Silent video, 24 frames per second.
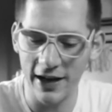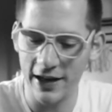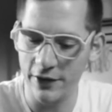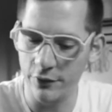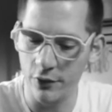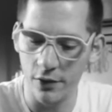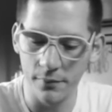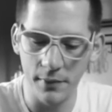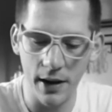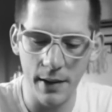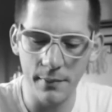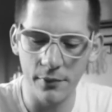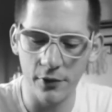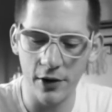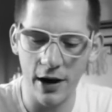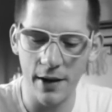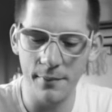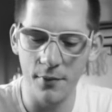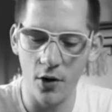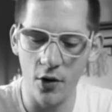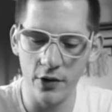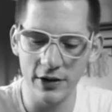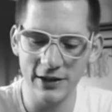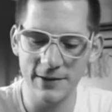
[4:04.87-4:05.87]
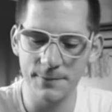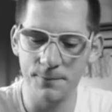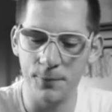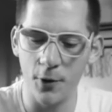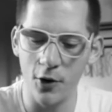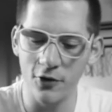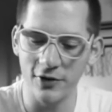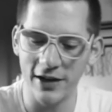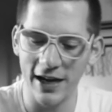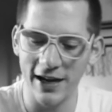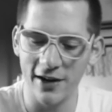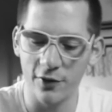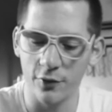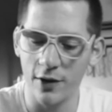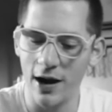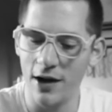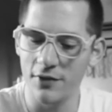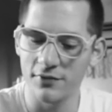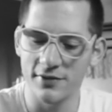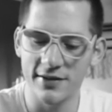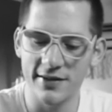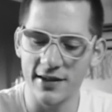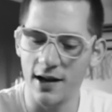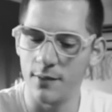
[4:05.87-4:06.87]
and remember, I'm always poking
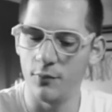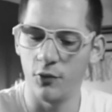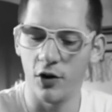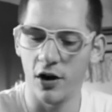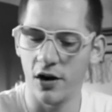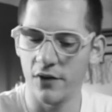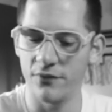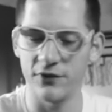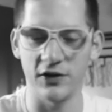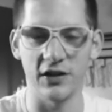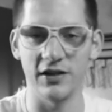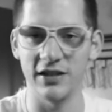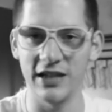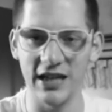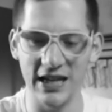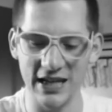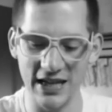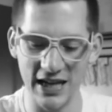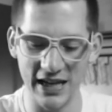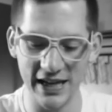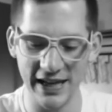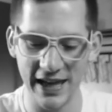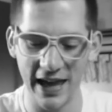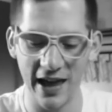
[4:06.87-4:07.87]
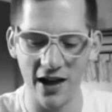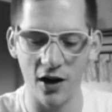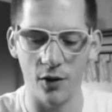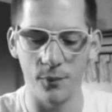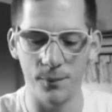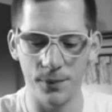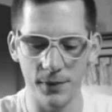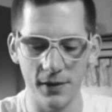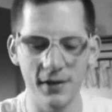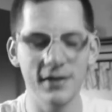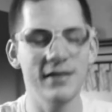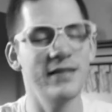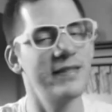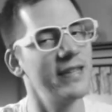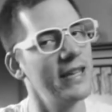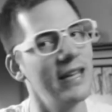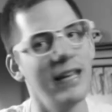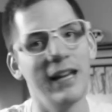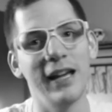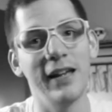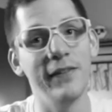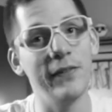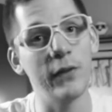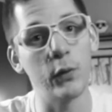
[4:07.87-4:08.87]
around somewhere if you need any help. See
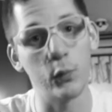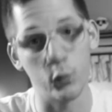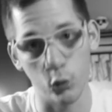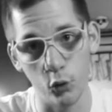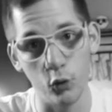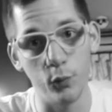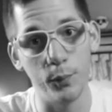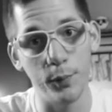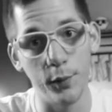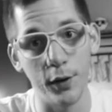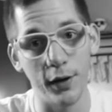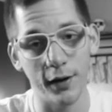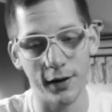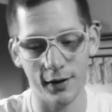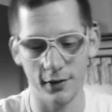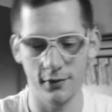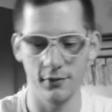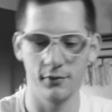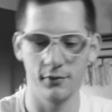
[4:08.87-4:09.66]
ya in the rulebook.